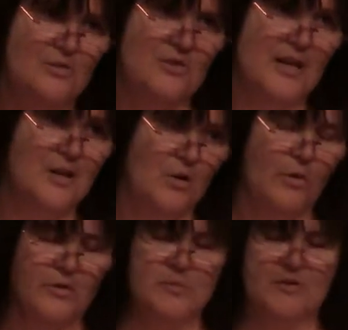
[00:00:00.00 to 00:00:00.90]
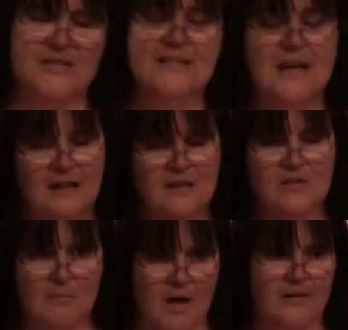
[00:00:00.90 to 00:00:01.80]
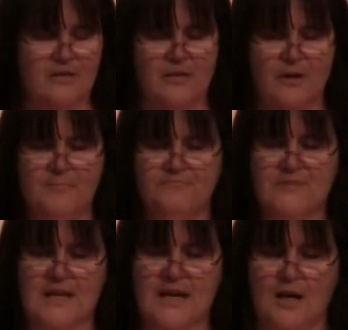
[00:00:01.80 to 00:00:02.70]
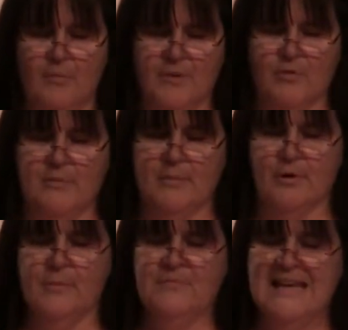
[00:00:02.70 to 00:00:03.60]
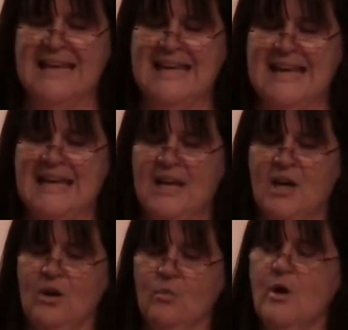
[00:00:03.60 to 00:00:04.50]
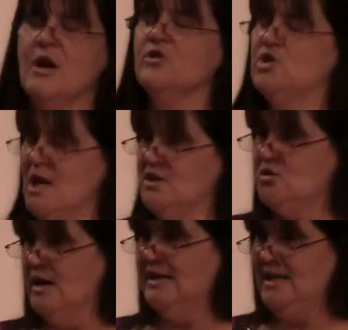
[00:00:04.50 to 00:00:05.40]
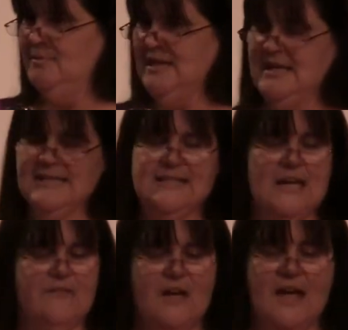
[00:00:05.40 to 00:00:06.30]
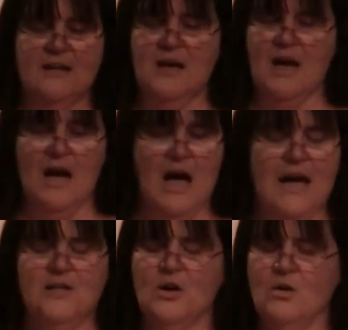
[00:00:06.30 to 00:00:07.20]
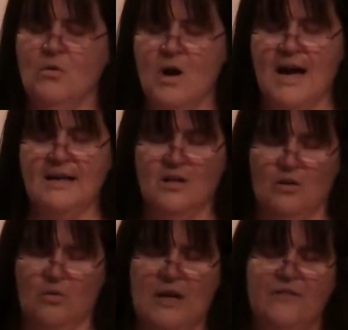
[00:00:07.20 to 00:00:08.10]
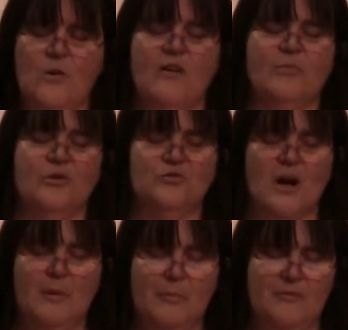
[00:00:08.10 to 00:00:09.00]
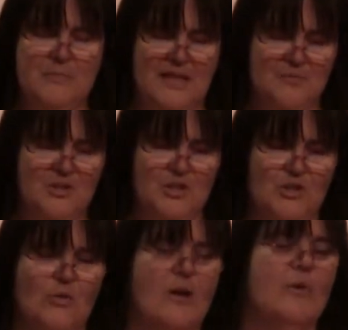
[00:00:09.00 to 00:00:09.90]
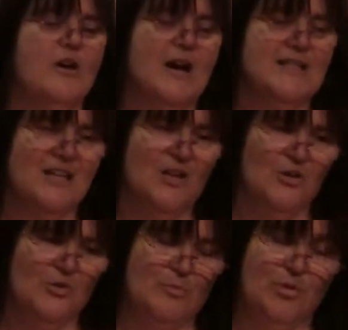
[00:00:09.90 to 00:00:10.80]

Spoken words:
too, so they know where they're supposed to stand, and there's a monitor there to kind of help them remember. We are just trying to keep kids safe. And I know, if you have both drop-up and pick-up to do, and we are asking you to